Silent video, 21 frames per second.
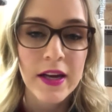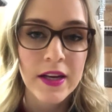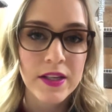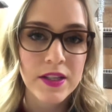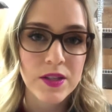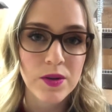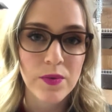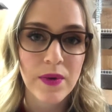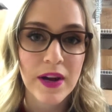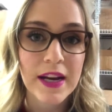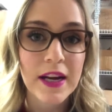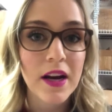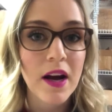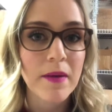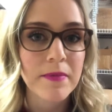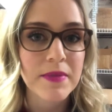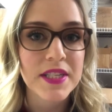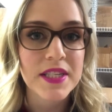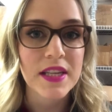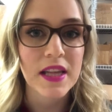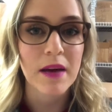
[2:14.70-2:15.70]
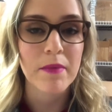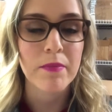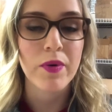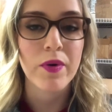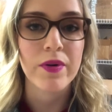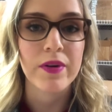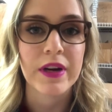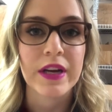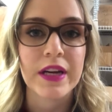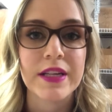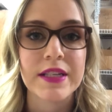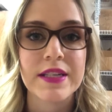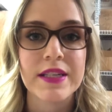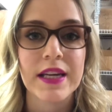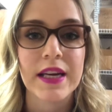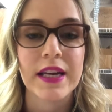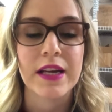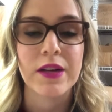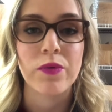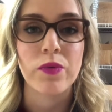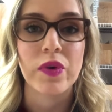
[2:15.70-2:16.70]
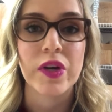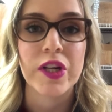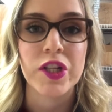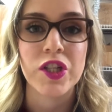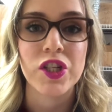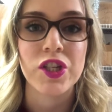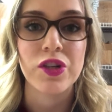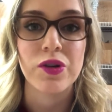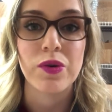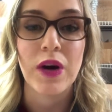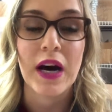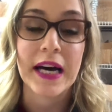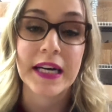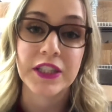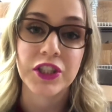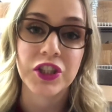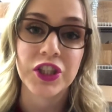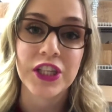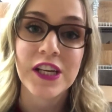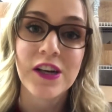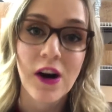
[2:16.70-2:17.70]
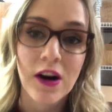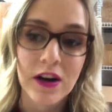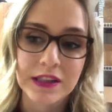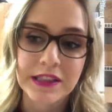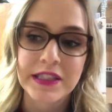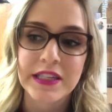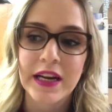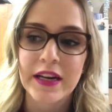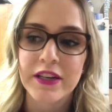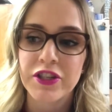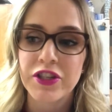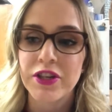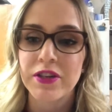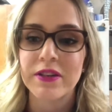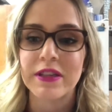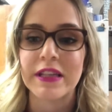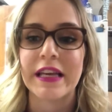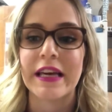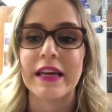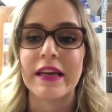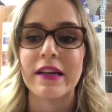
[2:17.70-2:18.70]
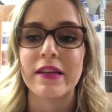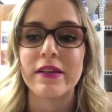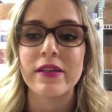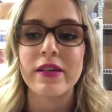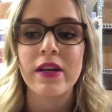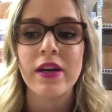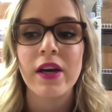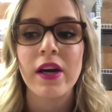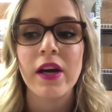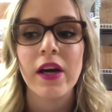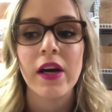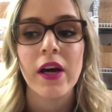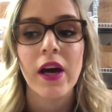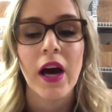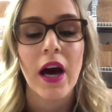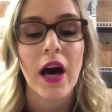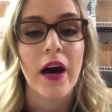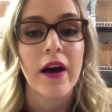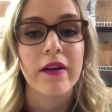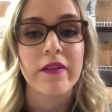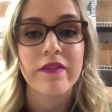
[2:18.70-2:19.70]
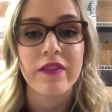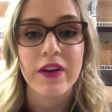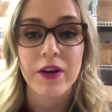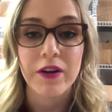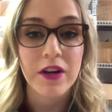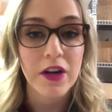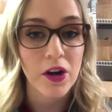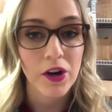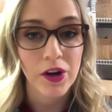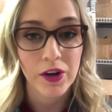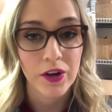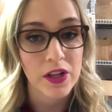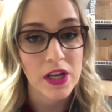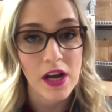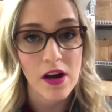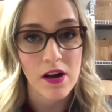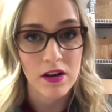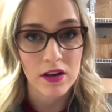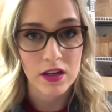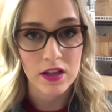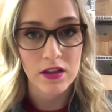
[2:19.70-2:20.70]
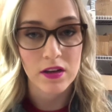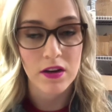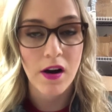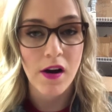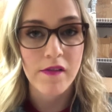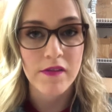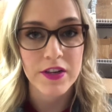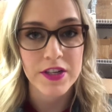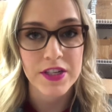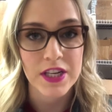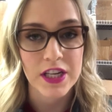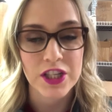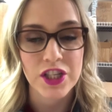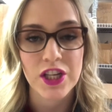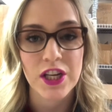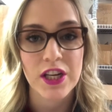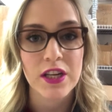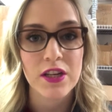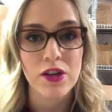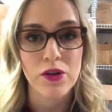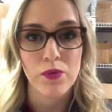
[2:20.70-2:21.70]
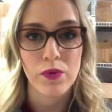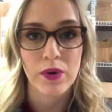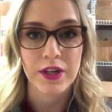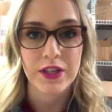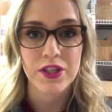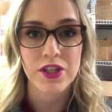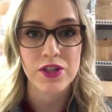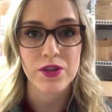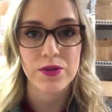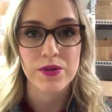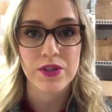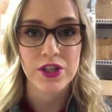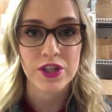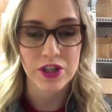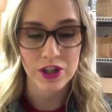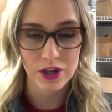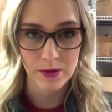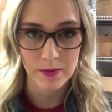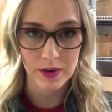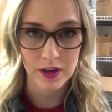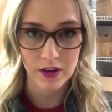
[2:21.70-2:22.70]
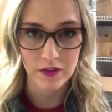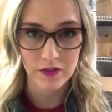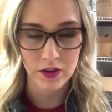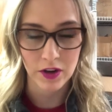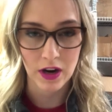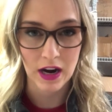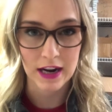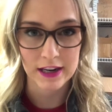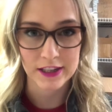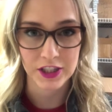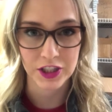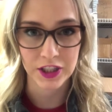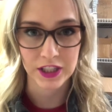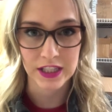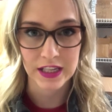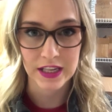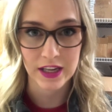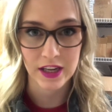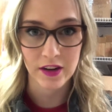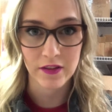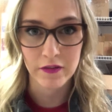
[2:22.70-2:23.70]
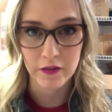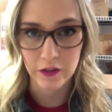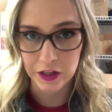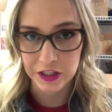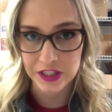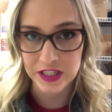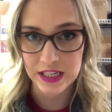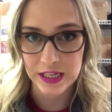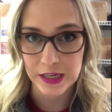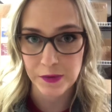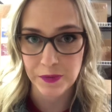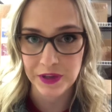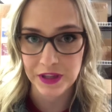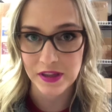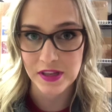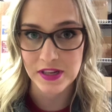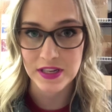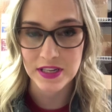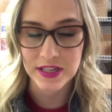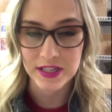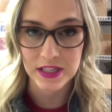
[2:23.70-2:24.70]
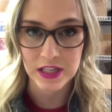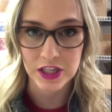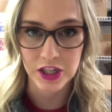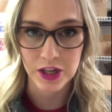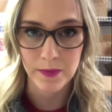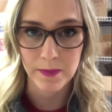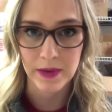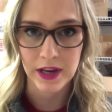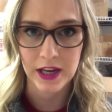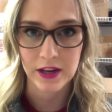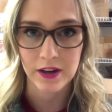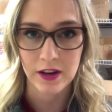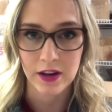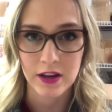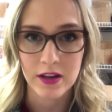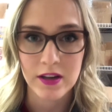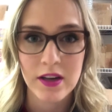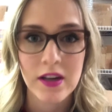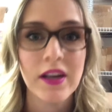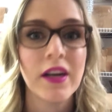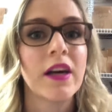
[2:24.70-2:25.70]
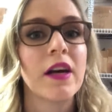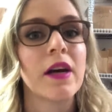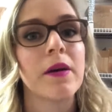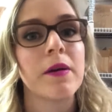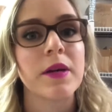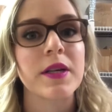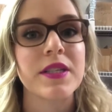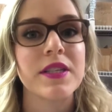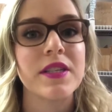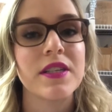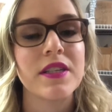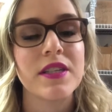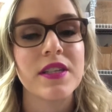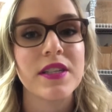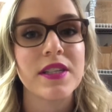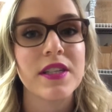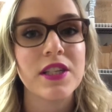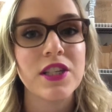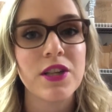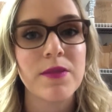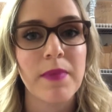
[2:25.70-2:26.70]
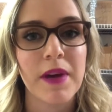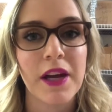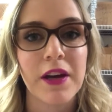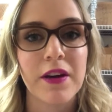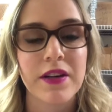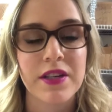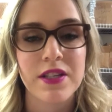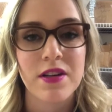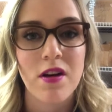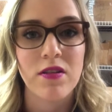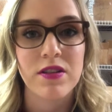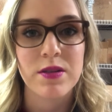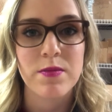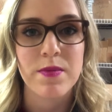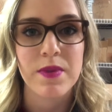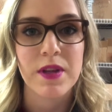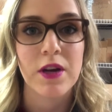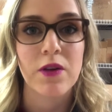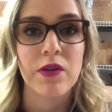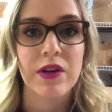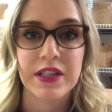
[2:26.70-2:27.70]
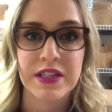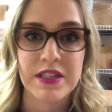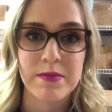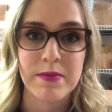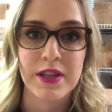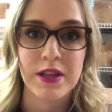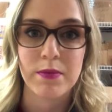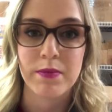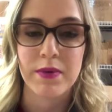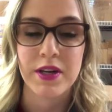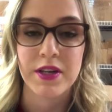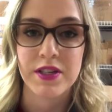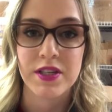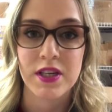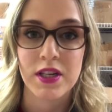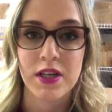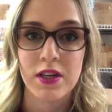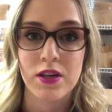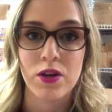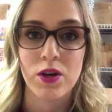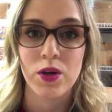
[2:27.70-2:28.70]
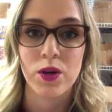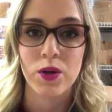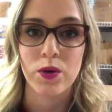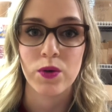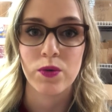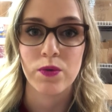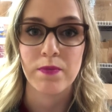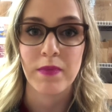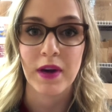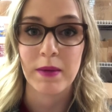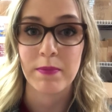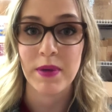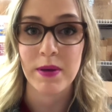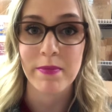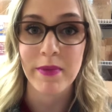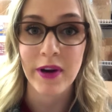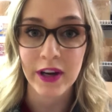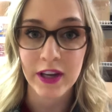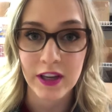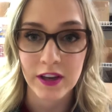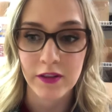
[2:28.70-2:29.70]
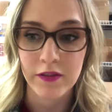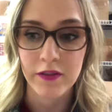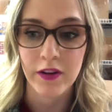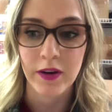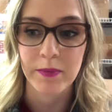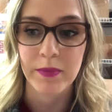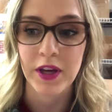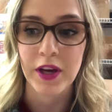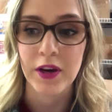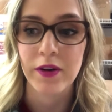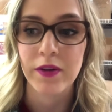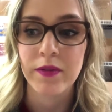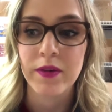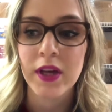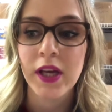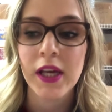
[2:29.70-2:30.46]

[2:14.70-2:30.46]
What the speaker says: So when it comes to that point in which you actually contact your lead, very early on in the conversation, you want to determine if you're actually conversing with the decision maker, because the decision maker is ultimately going to be the person who might be buying from you.